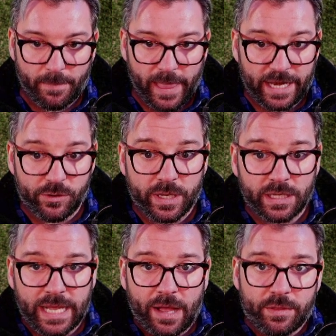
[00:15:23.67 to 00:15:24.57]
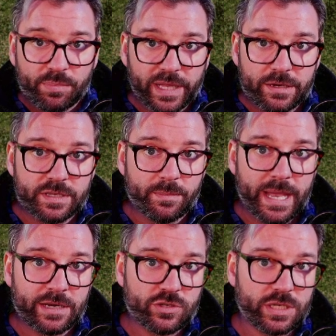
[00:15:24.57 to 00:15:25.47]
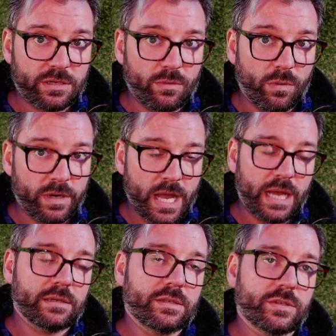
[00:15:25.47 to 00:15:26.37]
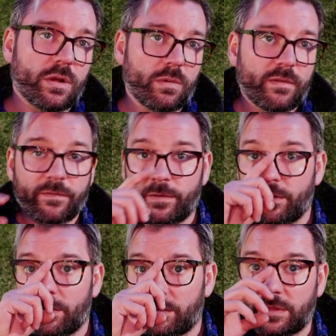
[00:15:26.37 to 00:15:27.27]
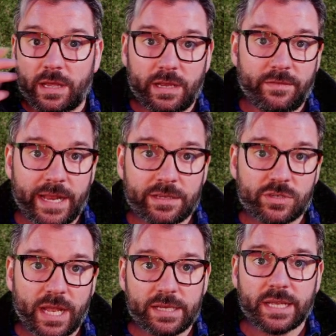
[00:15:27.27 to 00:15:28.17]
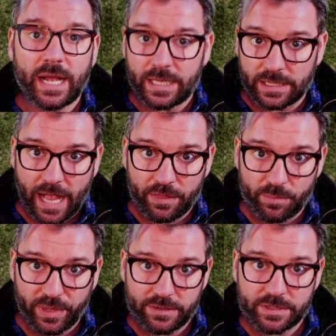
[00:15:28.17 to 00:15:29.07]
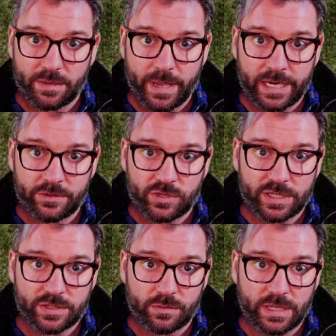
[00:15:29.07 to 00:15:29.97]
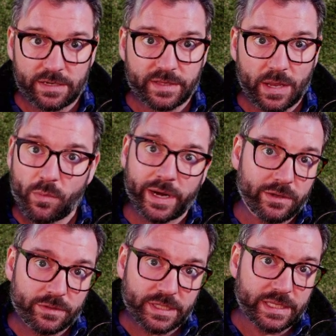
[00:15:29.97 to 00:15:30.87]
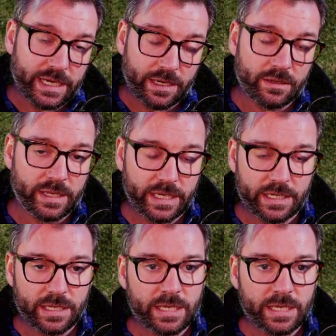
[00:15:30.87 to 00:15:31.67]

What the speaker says: And you can allow the players to manage it or not. So for the advantage dice, I allow the players to manage it so that if they want to use it, they can click it.